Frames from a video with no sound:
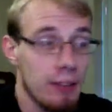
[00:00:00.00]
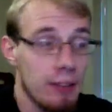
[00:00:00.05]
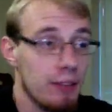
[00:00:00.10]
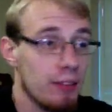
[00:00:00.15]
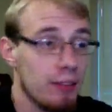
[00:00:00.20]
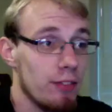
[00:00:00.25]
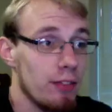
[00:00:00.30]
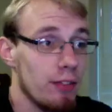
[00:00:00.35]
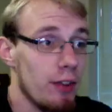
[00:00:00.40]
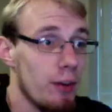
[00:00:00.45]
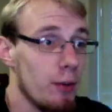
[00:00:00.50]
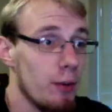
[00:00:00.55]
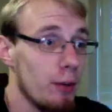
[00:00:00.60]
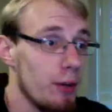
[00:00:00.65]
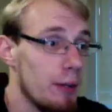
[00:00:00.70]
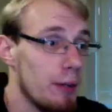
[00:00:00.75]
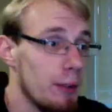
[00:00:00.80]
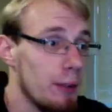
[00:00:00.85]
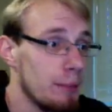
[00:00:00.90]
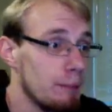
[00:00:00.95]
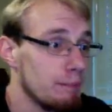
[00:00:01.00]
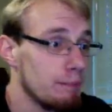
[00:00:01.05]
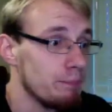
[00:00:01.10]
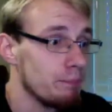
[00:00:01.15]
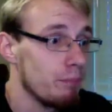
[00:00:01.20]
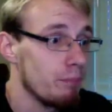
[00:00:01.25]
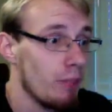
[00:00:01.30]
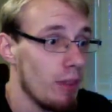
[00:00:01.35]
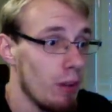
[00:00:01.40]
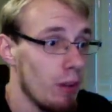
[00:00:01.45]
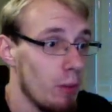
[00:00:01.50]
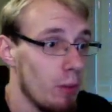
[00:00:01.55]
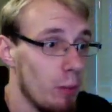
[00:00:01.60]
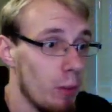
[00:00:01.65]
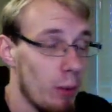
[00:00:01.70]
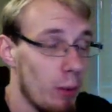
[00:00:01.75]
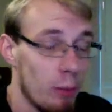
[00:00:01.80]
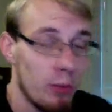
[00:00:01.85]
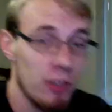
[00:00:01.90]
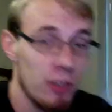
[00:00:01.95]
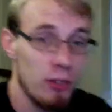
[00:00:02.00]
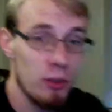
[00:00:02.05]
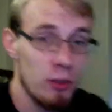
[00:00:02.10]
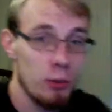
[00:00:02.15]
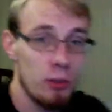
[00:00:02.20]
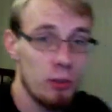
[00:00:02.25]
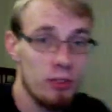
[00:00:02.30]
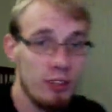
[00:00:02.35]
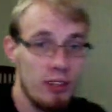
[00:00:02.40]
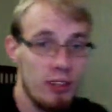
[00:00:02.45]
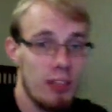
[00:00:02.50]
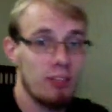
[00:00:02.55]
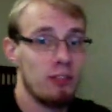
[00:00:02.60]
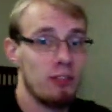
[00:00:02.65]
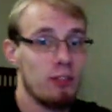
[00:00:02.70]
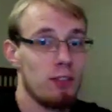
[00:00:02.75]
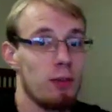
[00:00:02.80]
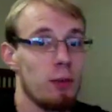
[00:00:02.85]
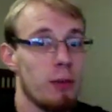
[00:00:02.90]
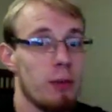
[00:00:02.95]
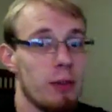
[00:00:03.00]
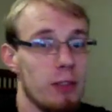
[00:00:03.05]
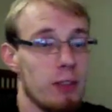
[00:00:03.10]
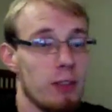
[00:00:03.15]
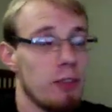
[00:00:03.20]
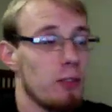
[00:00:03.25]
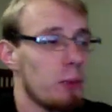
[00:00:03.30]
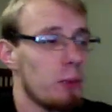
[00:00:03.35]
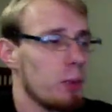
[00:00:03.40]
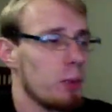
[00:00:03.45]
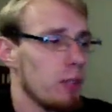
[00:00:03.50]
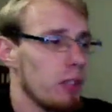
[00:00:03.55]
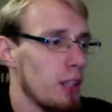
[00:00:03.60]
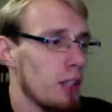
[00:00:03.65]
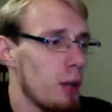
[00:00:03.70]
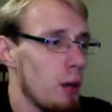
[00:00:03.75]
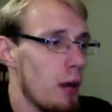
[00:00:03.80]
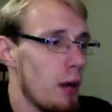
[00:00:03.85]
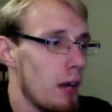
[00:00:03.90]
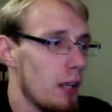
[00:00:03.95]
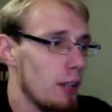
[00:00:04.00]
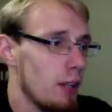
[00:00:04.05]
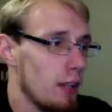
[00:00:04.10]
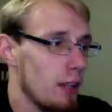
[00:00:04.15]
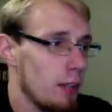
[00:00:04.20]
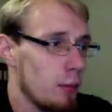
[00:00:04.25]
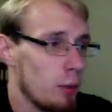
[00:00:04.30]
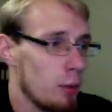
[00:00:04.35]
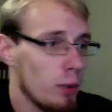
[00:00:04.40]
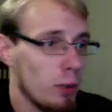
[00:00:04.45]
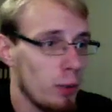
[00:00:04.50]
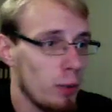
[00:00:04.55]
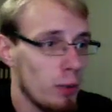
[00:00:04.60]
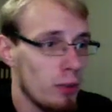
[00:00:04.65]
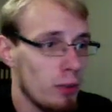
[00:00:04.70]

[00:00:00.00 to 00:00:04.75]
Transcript: So, what we're going to do in today's tutorial is we're going to go ahead and we're going to